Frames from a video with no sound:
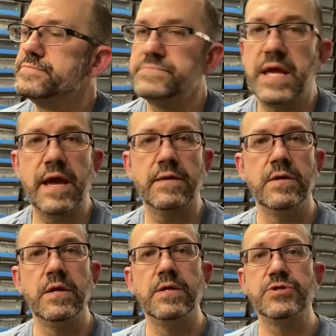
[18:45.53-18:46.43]
yeah,
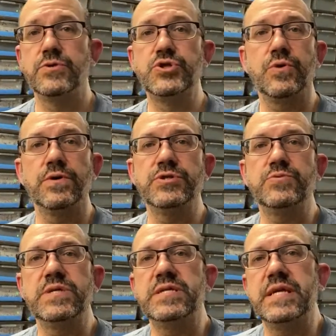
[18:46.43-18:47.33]
so short and
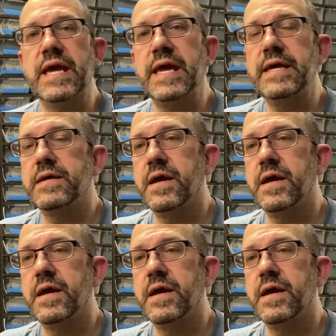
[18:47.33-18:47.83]
sweet today.